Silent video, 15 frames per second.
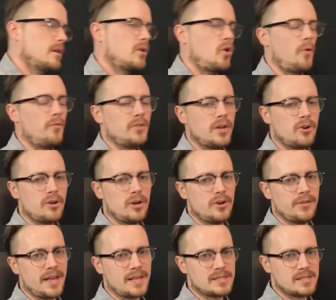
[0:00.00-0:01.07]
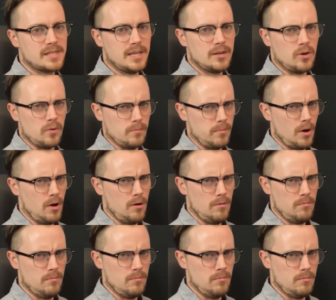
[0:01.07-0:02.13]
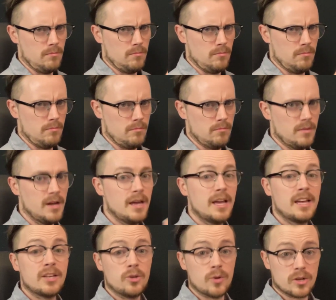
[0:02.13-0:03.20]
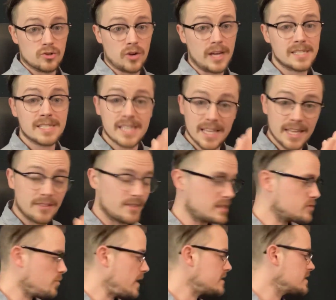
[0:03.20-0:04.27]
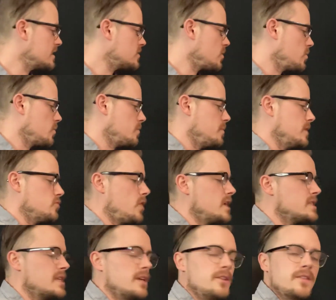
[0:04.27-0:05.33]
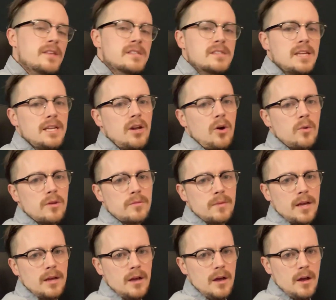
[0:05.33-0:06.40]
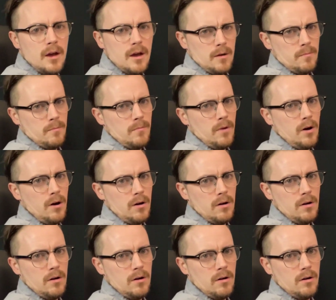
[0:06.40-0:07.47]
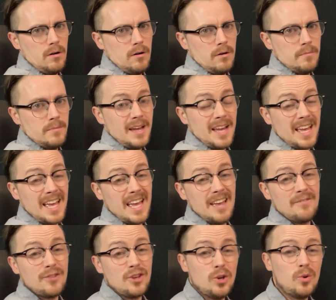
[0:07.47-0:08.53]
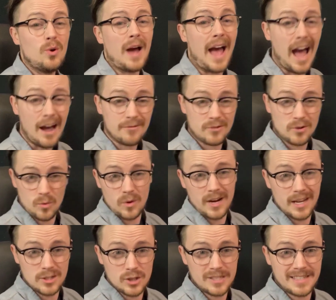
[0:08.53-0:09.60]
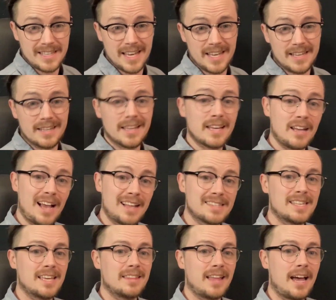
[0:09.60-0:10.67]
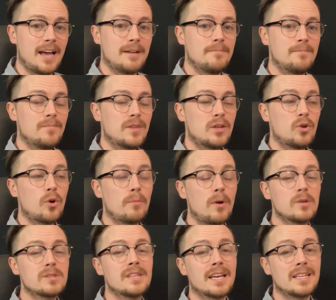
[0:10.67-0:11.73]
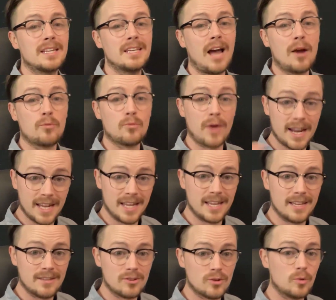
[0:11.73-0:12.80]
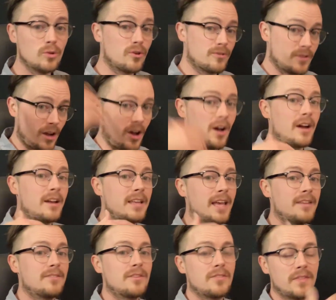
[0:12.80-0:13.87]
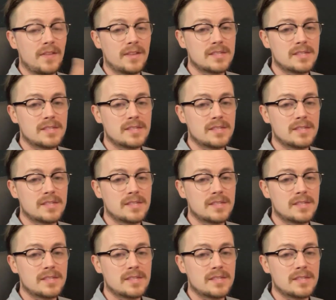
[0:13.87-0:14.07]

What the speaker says: Hopefully you're hearing that C note. Boom. You can try singing this resting tone with me. Try singing the C note with me. Boom. If you, after what I just did, cannot sing that, you're most likely not ready to learn to audiate the thing that's